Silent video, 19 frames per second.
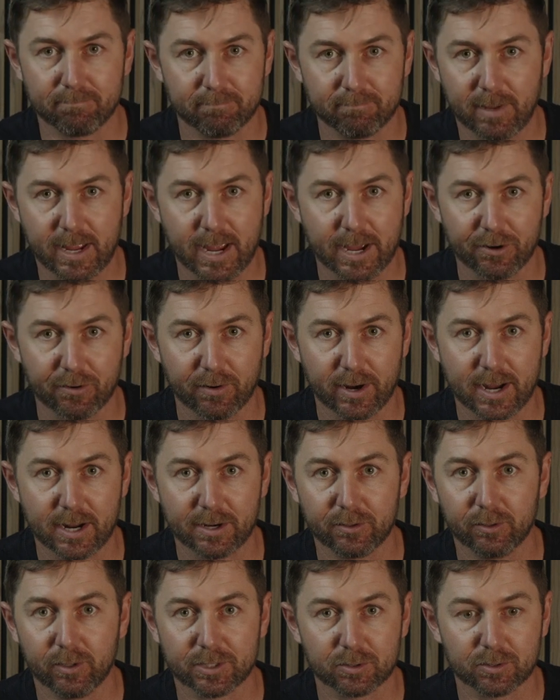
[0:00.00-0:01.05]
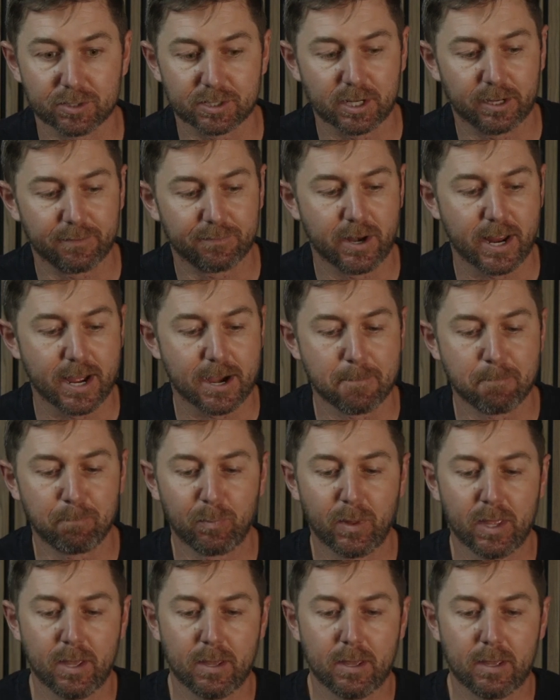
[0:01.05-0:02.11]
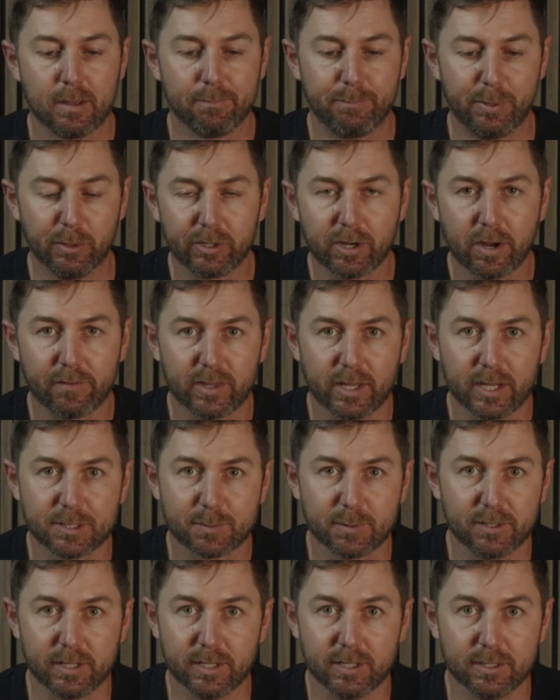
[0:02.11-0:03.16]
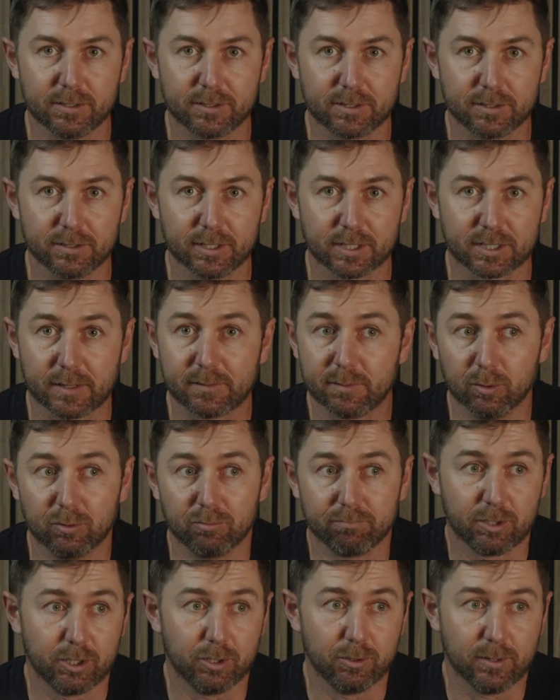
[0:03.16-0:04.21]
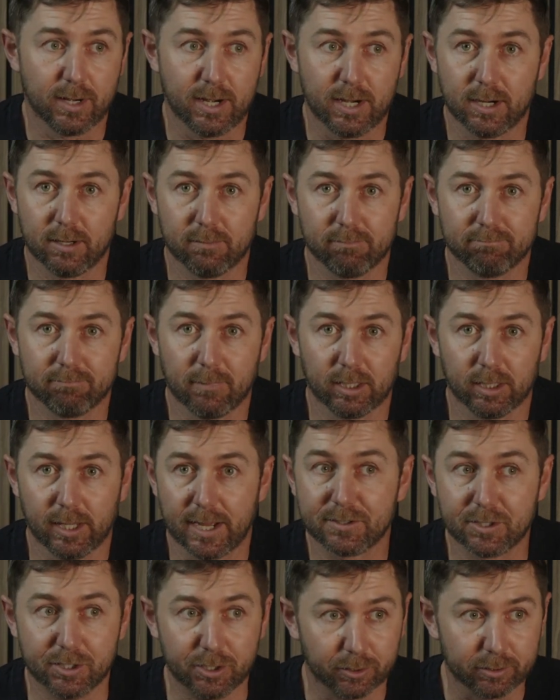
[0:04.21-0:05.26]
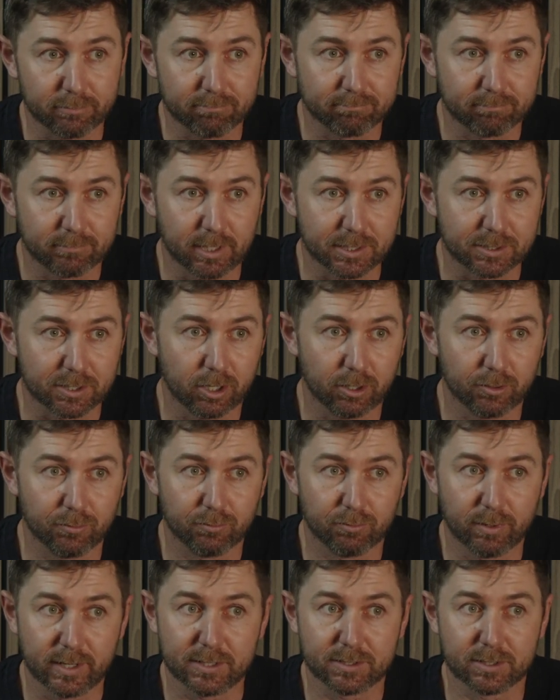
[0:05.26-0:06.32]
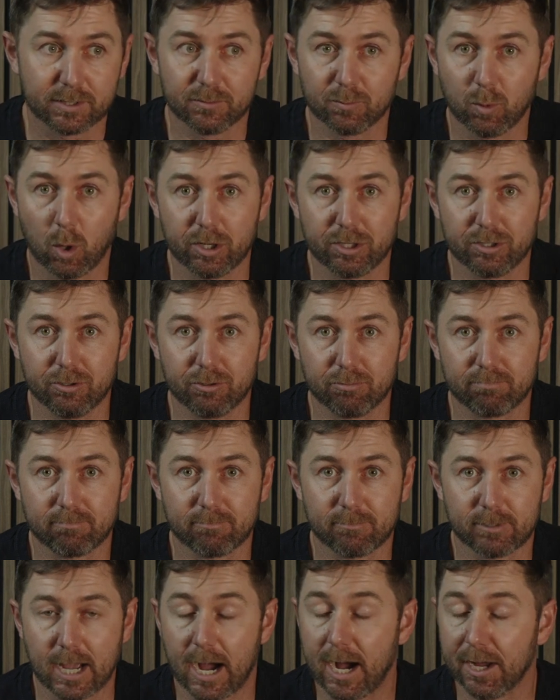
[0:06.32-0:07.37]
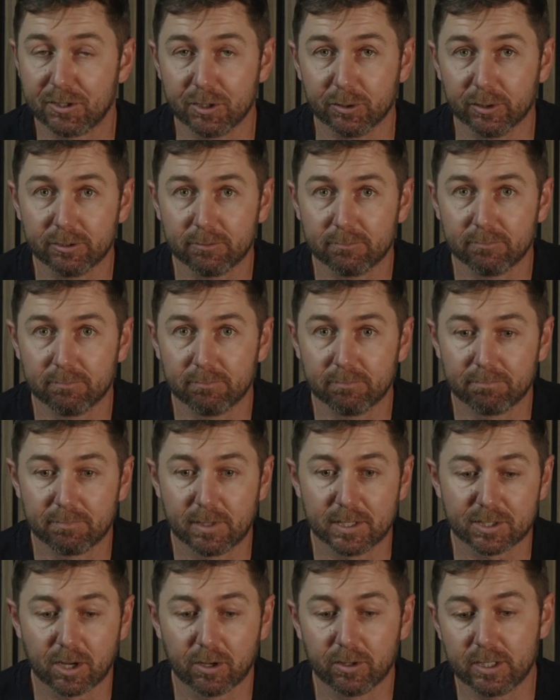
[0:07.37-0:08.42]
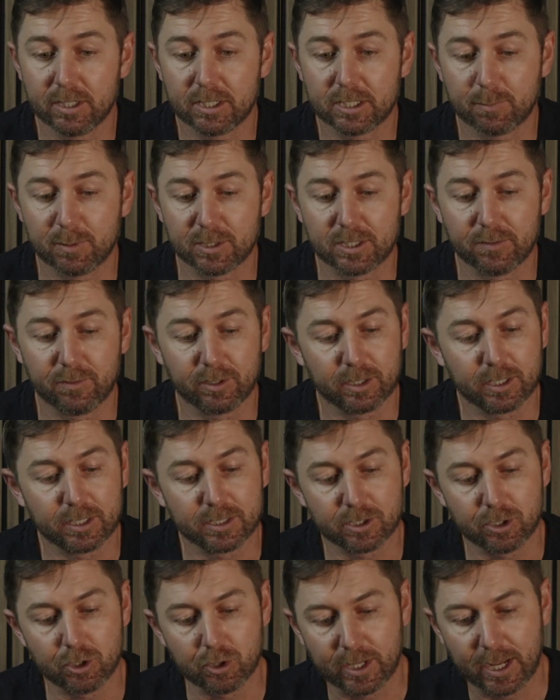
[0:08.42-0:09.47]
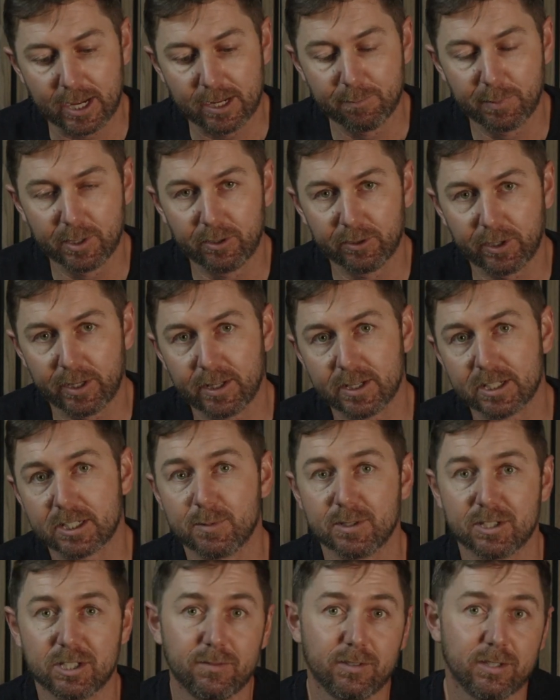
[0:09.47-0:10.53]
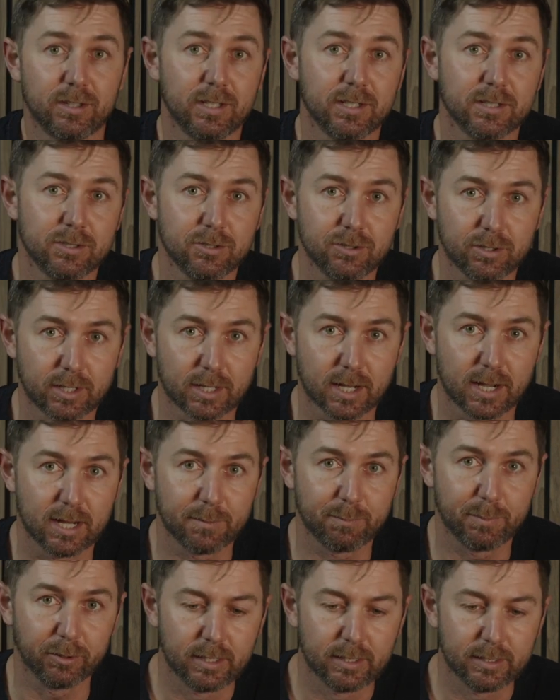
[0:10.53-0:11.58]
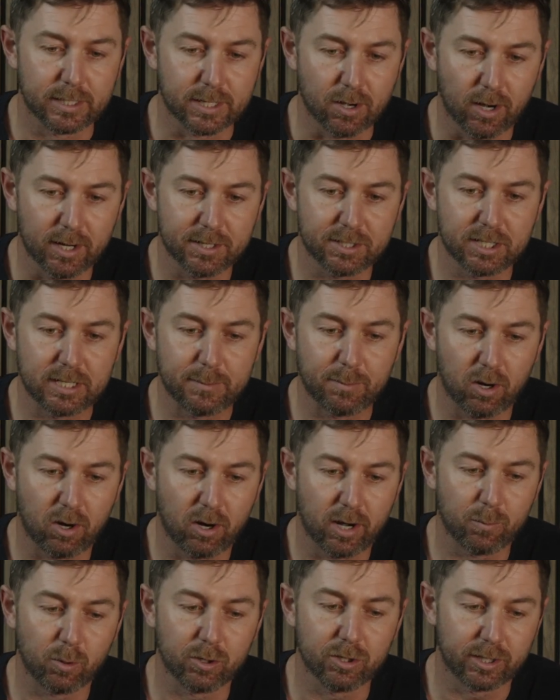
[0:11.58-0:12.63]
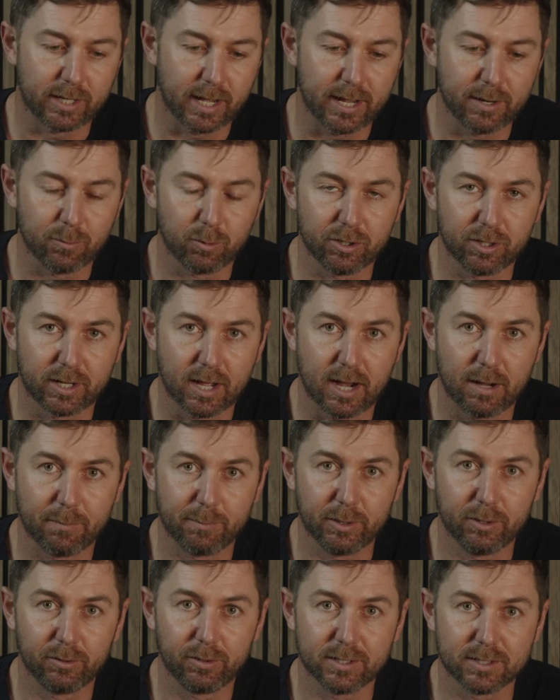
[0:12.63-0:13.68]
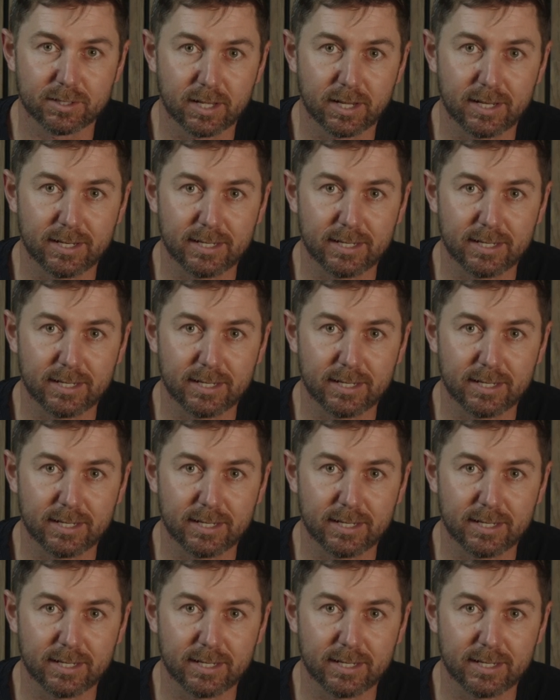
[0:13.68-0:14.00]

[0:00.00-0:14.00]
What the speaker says: out and around and all that sort of stuff. Now, building over the easement is acceptable. You are allowed to do it. There's no reason why you can't do it. There's only specific things that you can build, and there's specific things that you can't build. The idea behind what you can and what you can't build is that